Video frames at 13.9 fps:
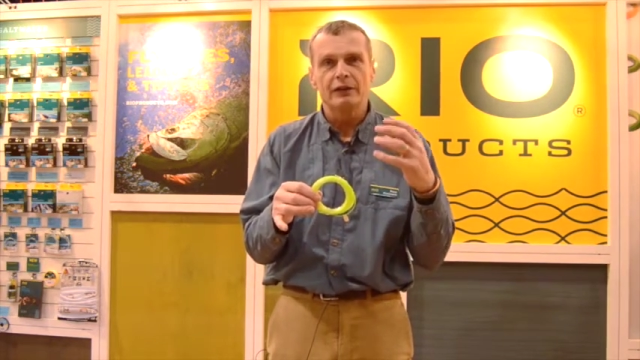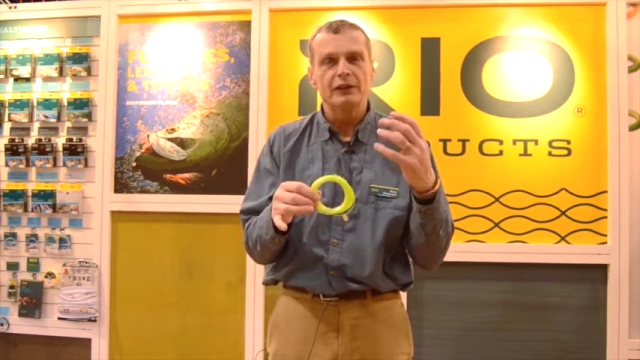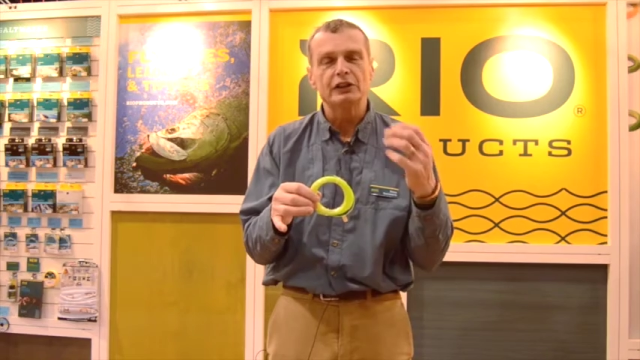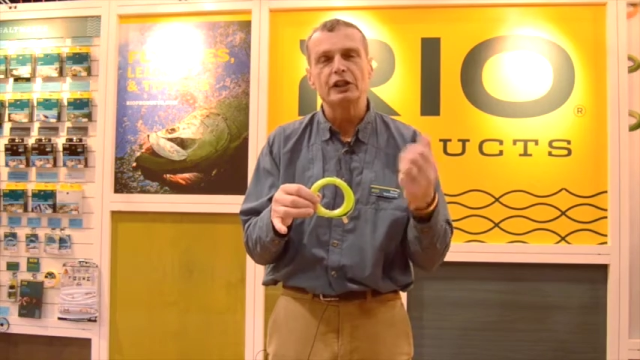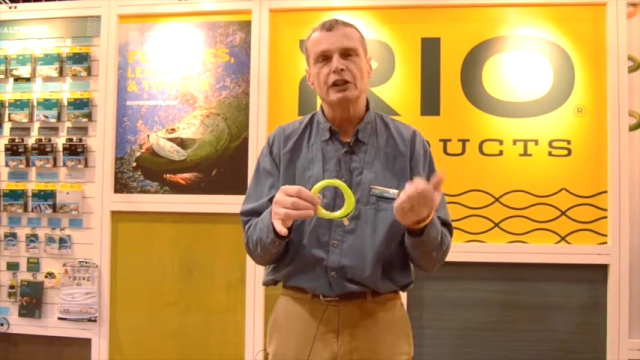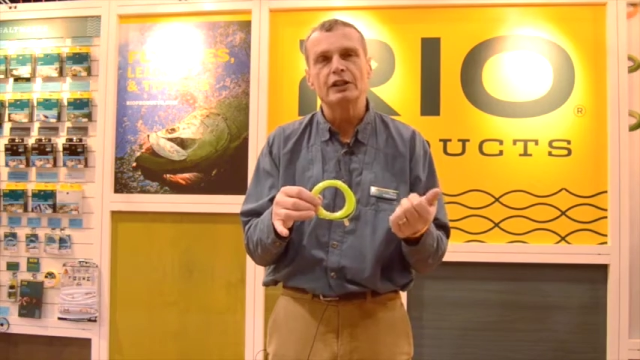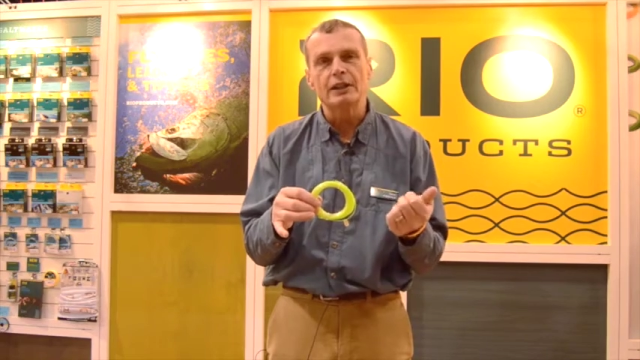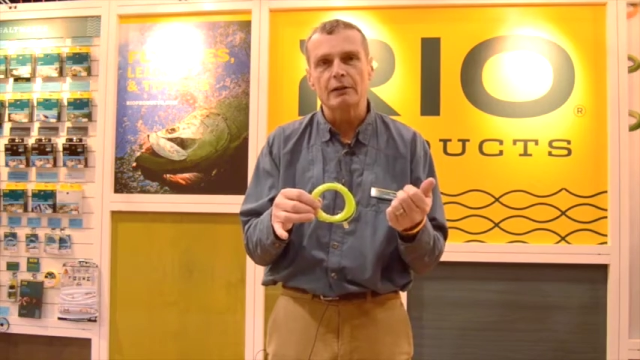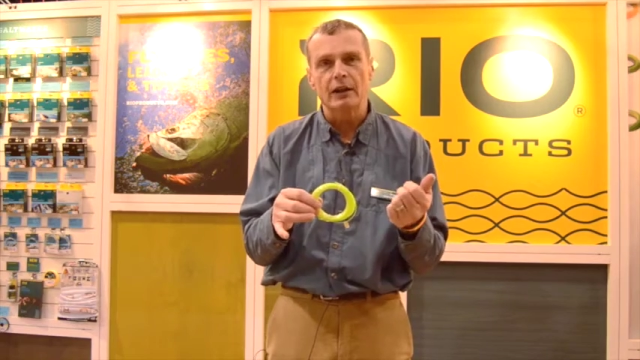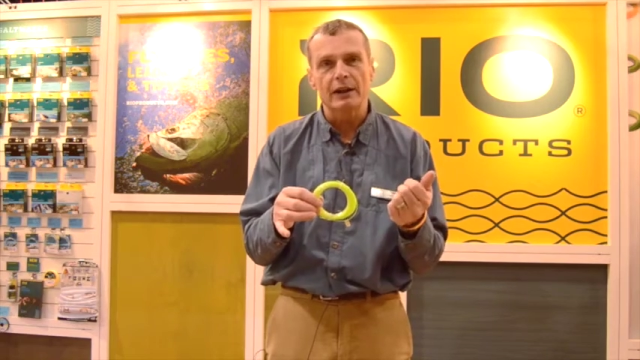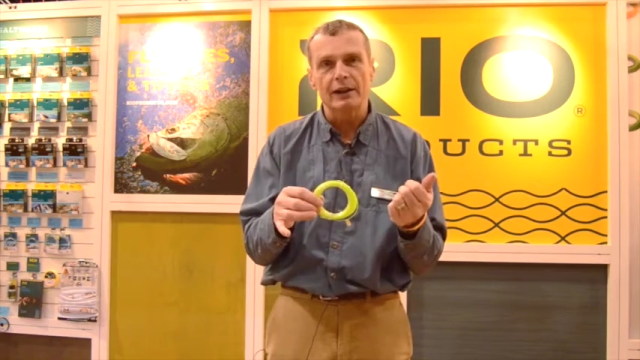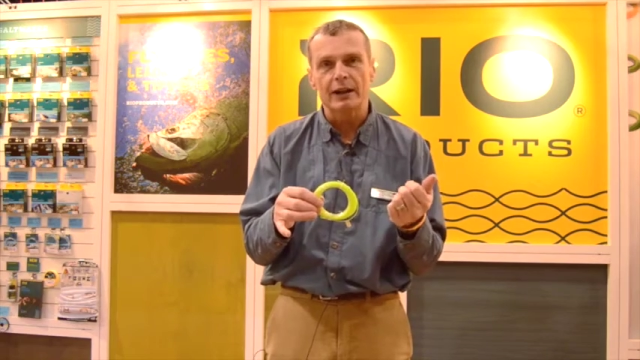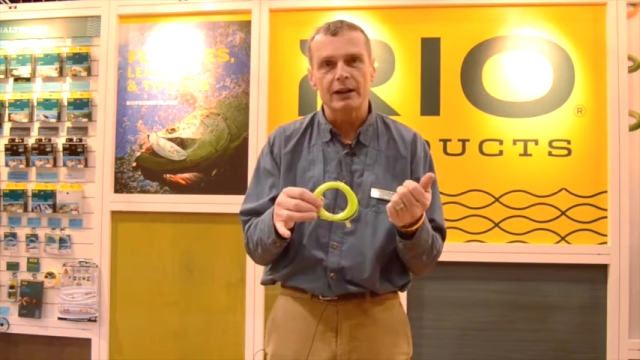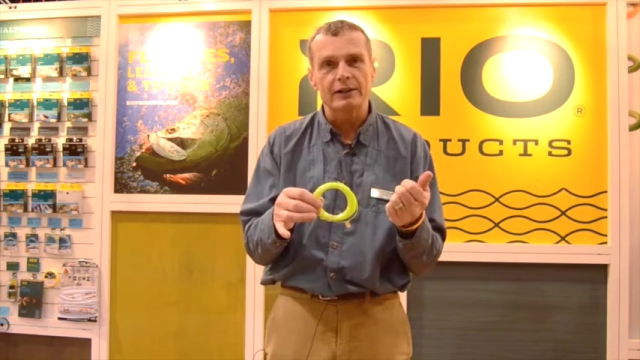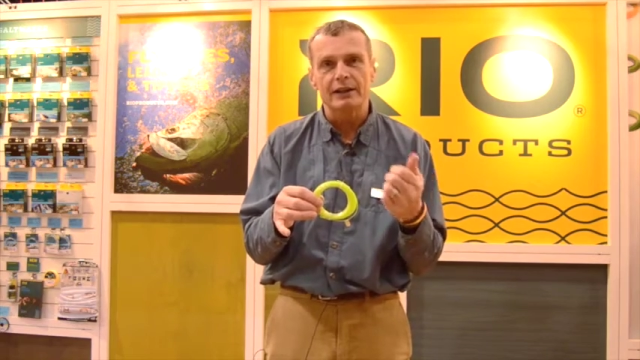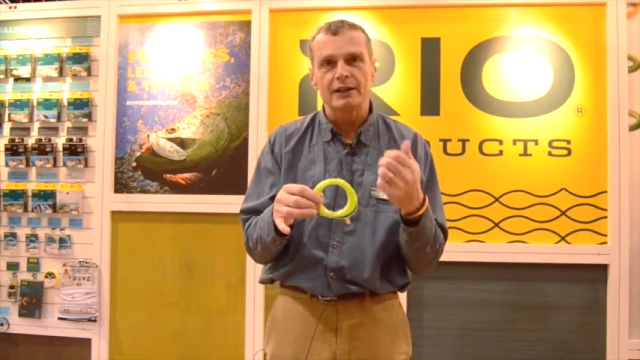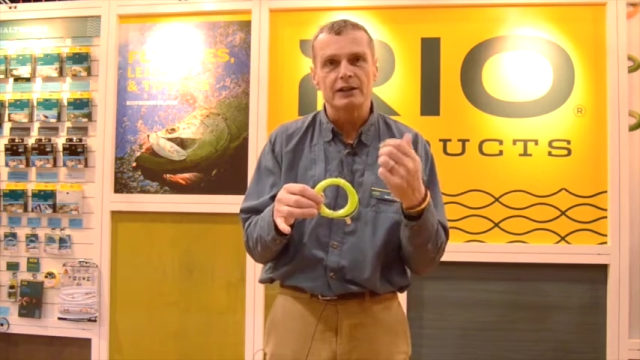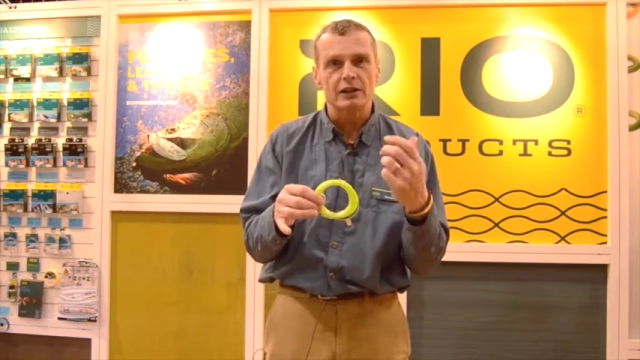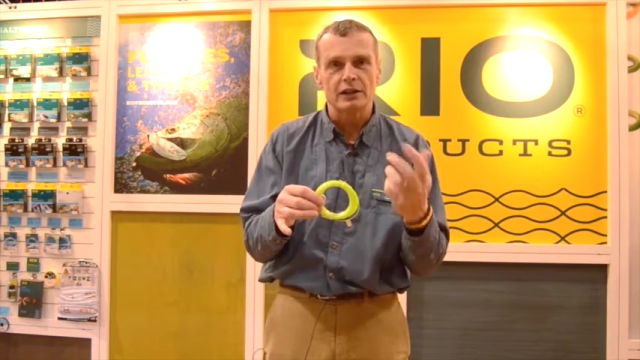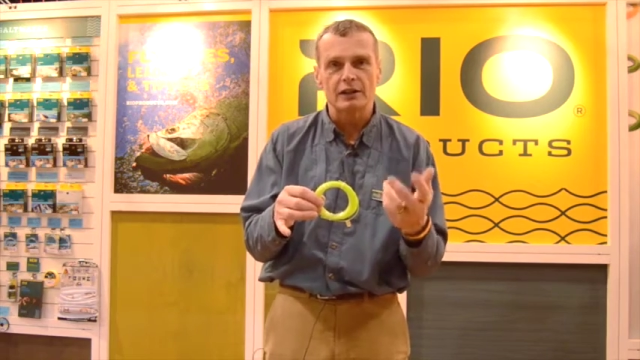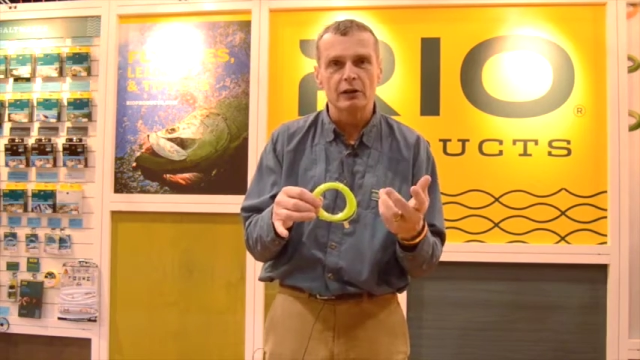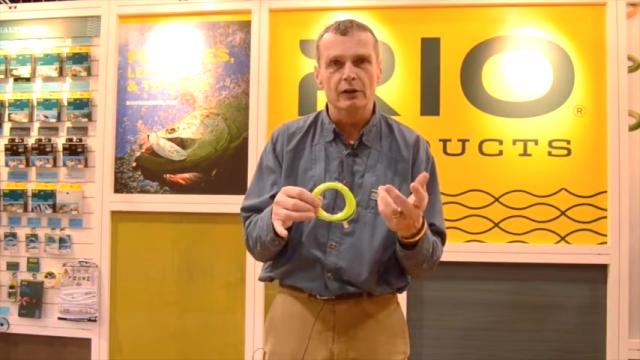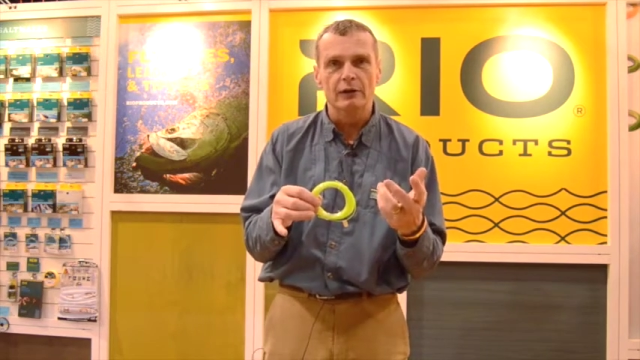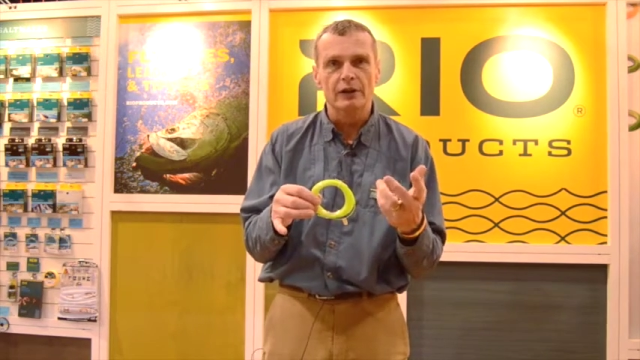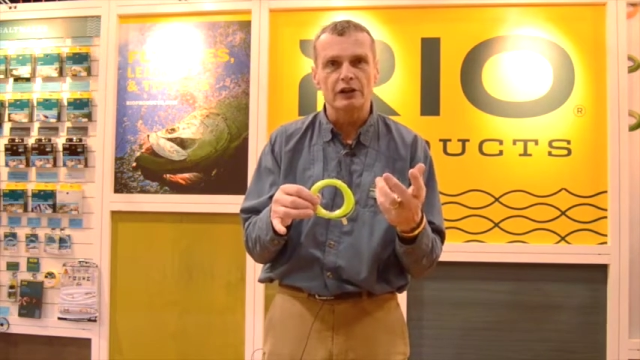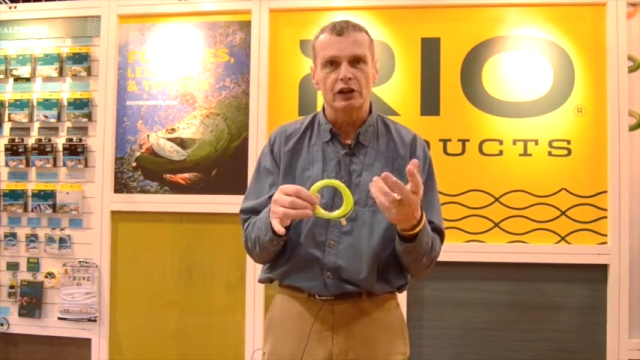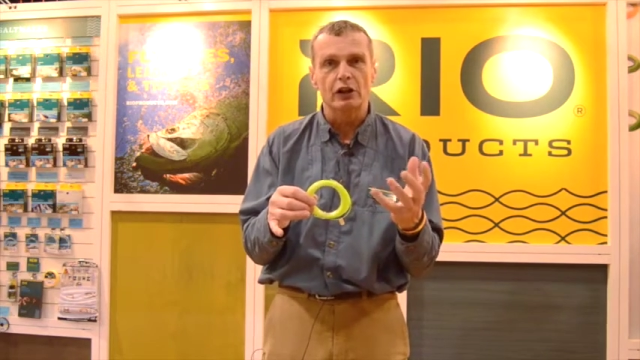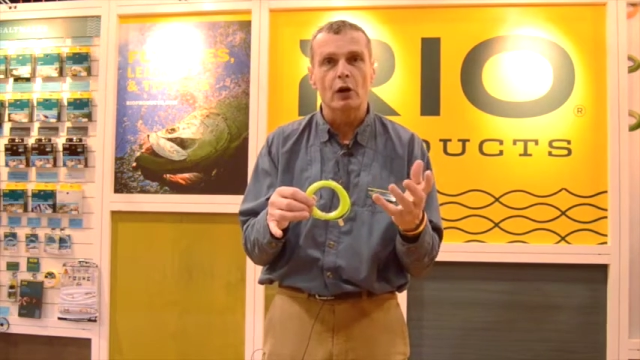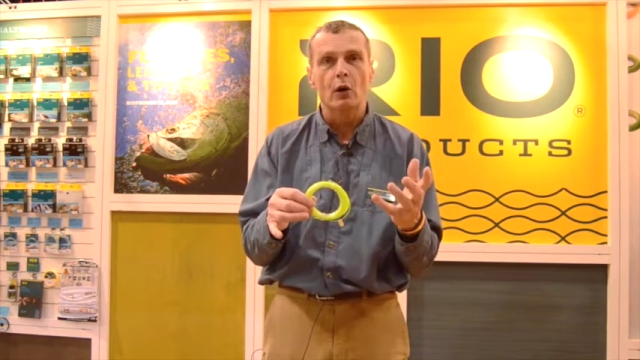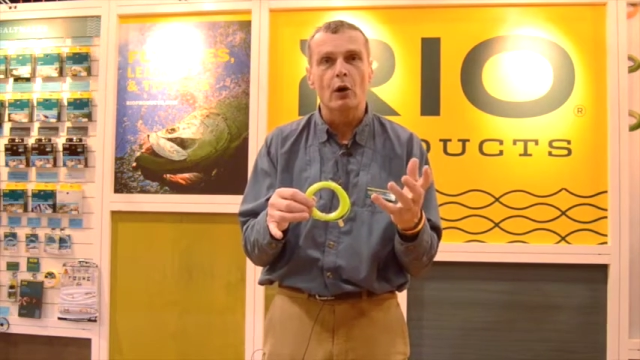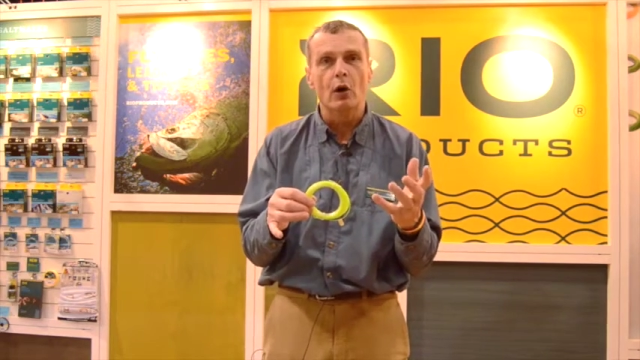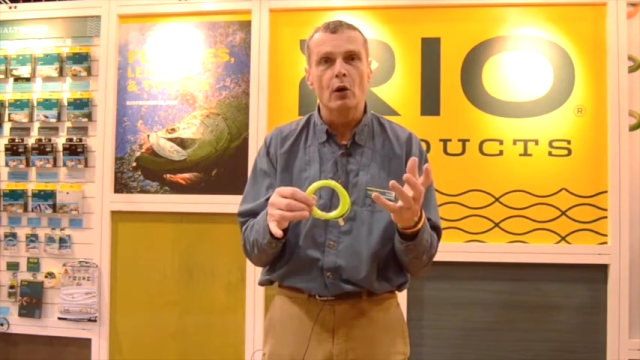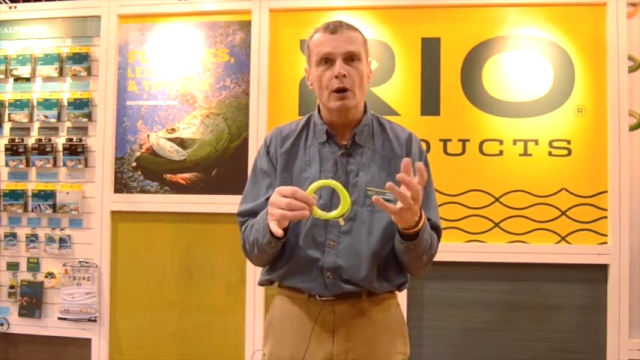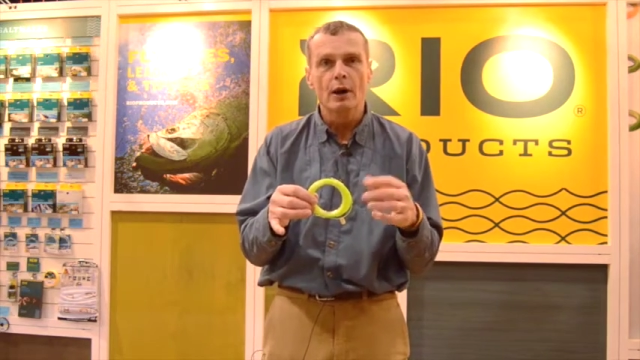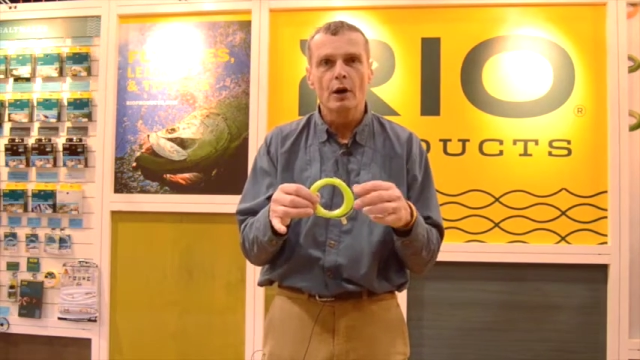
fishing sea run cutties and silvers and coho,